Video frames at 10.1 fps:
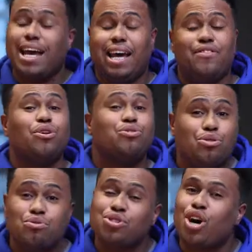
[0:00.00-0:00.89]
And they'll
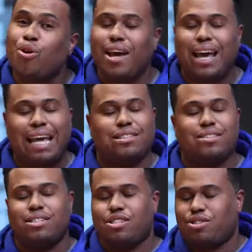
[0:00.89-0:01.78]
do so
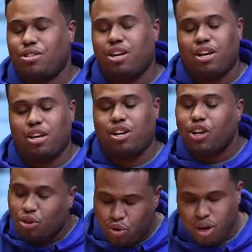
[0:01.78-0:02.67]
at just
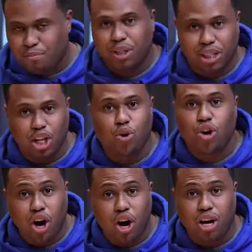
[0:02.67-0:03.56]
incredibly low
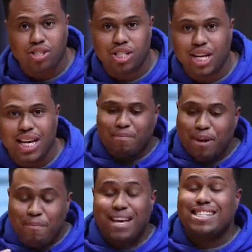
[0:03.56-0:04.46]
cost.
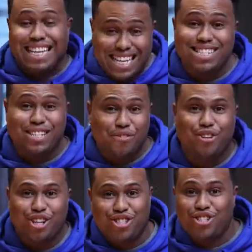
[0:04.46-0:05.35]
It makes it easy for
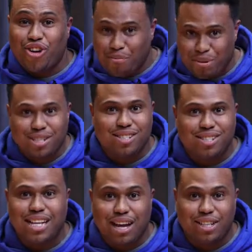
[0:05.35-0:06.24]
us to start
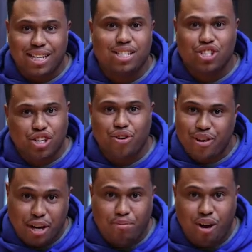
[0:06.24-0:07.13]
businesses nowadays and to
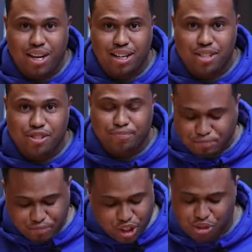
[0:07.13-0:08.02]
create products.
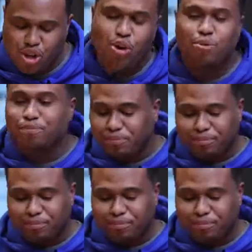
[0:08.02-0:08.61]
So